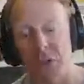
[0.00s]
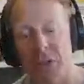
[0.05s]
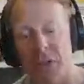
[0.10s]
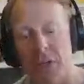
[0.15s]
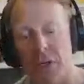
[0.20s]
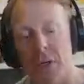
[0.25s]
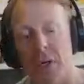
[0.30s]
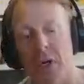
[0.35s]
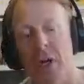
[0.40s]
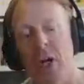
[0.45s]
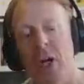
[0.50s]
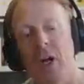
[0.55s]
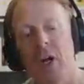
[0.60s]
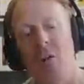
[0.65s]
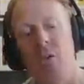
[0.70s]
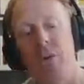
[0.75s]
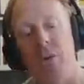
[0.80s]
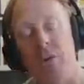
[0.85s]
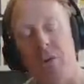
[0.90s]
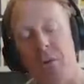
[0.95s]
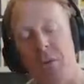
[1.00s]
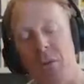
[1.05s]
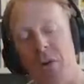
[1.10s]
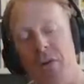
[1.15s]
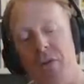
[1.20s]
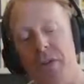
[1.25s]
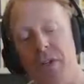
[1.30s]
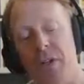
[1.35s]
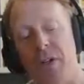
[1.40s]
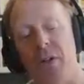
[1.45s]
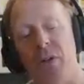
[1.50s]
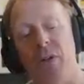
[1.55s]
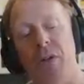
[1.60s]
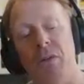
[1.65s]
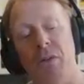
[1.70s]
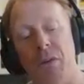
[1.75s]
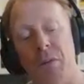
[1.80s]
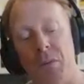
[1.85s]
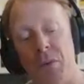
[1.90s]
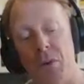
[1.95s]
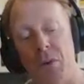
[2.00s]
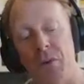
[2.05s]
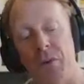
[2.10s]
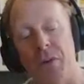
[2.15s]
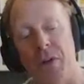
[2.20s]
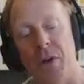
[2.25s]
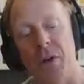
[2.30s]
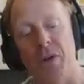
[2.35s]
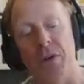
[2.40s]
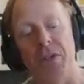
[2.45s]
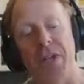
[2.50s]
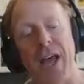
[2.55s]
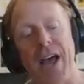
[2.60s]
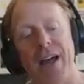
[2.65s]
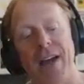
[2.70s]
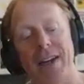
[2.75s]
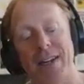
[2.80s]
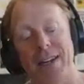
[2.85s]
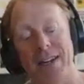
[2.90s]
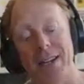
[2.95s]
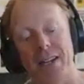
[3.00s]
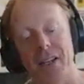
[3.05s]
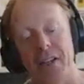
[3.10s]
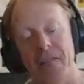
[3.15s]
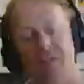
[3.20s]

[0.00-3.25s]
We removed the gluten, removed those, added healing foods, and